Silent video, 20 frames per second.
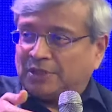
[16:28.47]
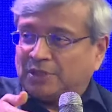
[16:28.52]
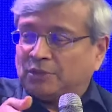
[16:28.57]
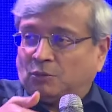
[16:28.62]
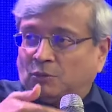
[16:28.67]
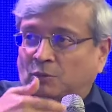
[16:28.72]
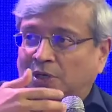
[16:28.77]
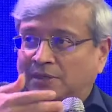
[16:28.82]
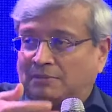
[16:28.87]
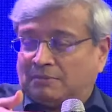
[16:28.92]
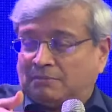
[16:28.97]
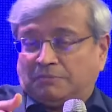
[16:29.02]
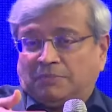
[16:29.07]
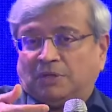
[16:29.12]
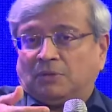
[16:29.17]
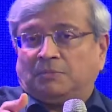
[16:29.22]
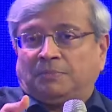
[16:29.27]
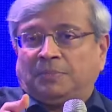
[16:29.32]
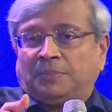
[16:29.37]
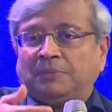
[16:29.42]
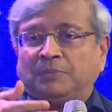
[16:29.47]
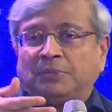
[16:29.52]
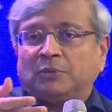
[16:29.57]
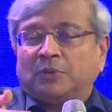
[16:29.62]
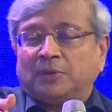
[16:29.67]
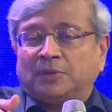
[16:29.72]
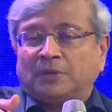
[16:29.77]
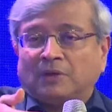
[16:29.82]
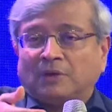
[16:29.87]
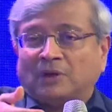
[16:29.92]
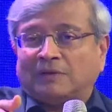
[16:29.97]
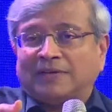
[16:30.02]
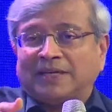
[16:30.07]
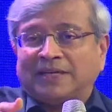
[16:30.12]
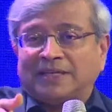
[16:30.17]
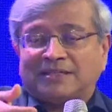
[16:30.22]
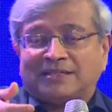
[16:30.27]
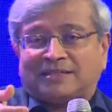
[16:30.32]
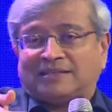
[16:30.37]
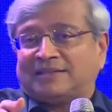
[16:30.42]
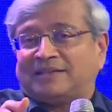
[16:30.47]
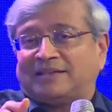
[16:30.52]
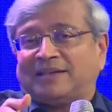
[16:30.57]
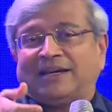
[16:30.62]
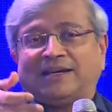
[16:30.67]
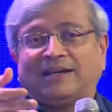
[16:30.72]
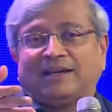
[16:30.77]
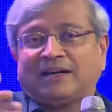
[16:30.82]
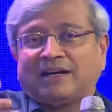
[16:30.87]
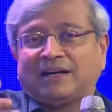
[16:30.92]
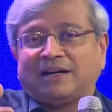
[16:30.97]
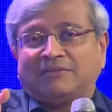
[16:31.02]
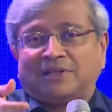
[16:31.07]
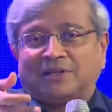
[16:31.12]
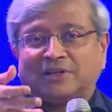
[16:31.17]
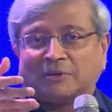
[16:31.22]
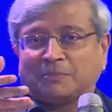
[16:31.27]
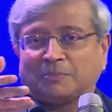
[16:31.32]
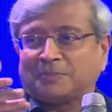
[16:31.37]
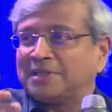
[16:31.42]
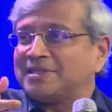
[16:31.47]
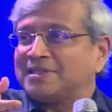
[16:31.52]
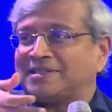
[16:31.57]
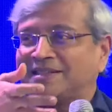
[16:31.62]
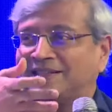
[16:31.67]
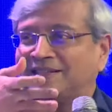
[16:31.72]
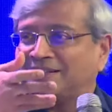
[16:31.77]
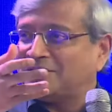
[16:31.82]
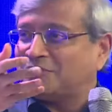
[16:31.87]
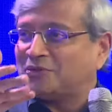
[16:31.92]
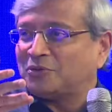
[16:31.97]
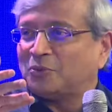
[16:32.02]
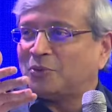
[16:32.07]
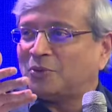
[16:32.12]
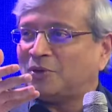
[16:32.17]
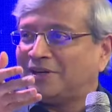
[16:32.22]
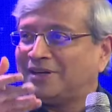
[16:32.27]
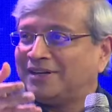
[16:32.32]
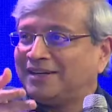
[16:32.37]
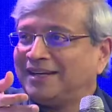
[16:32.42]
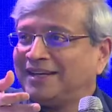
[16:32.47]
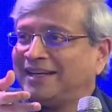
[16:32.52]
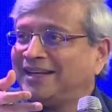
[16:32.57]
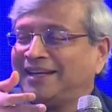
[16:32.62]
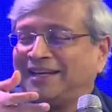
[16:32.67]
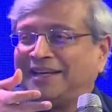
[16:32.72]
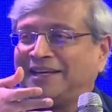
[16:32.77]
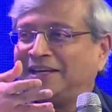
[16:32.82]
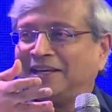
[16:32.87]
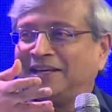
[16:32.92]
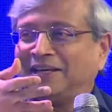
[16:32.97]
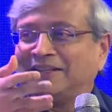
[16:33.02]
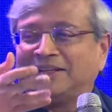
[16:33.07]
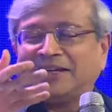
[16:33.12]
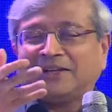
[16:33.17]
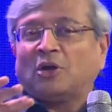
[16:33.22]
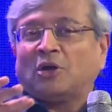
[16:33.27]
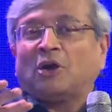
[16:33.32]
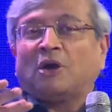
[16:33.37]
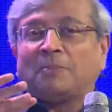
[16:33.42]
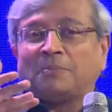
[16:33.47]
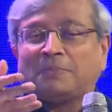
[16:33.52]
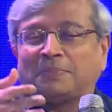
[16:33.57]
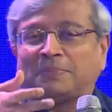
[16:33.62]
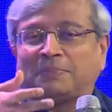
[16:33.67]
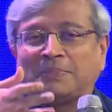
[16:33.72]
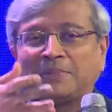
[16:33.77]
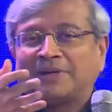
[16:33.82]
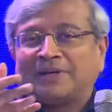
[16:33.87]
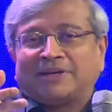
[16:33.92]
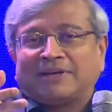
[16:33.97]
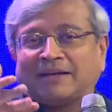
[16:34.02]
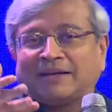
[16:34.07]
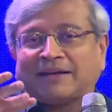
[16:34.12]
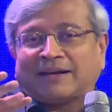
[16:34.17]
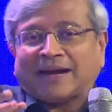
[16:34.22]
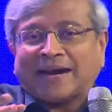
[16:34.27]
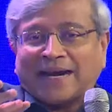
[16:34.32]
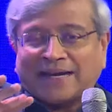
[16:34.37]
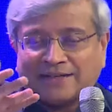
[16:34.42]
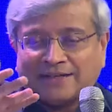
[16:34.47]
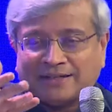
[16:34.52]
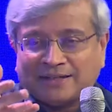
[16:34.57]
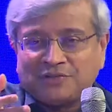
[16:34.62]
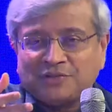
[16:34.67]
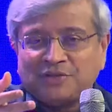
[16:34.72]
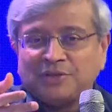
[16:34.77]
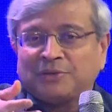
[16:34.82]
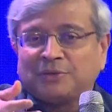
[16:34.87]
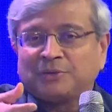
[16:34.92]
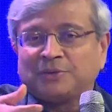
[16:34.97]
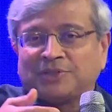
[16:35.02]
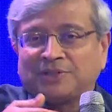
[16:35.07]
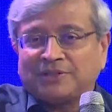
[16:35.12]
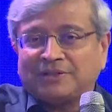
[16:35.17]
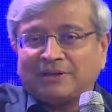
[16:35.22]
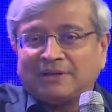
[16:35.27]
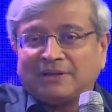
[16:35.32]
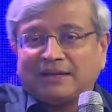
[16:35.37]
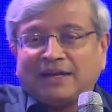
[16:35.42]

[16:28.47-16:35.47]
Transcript: You know what you know people would always rate Harvard or Princeton or so on, yeah. uh, the top uh, ranked institution.